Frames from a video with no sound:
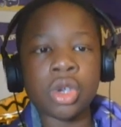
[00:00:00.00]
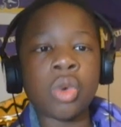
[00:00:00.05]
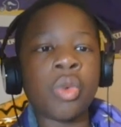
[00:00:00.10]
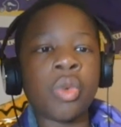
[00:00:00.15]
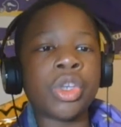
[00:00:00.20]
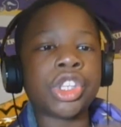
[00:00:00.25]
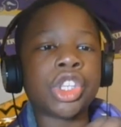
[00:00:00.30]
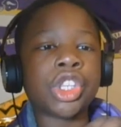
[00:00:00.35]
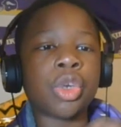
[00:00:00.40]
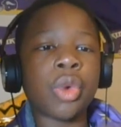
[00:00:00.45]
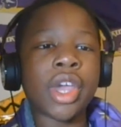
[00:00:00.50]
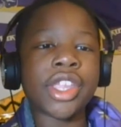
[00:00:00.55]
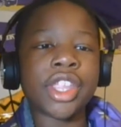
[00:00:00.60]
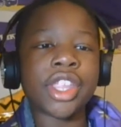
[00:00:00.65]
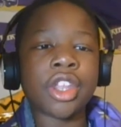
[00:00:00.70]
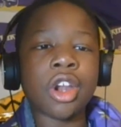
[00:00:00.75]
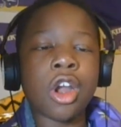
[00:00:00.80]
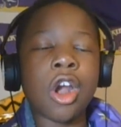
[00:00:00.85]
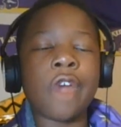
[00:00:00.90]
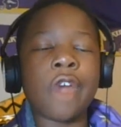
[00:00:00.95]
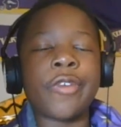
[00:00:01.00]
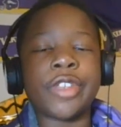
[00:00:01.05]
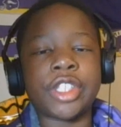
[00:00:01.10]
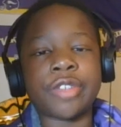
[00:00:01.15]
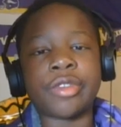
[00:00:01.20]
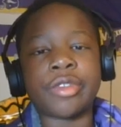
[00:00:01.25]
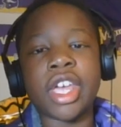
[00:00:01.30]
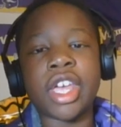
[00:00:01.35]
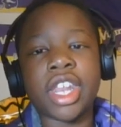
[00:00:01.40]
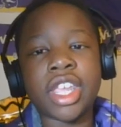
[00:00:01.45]
with the way that our offensive
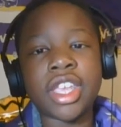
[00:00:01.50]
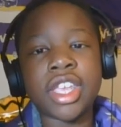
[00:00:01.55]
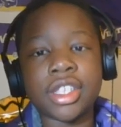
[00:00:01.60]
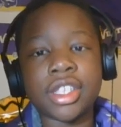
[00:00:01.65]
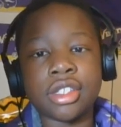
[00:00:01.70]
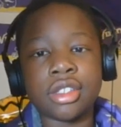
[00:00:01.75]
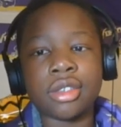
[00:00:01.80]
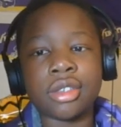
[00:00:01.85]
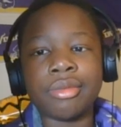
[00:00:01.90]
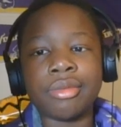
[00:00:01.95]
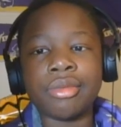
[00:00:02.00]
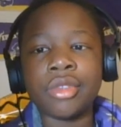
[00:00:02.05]
line is?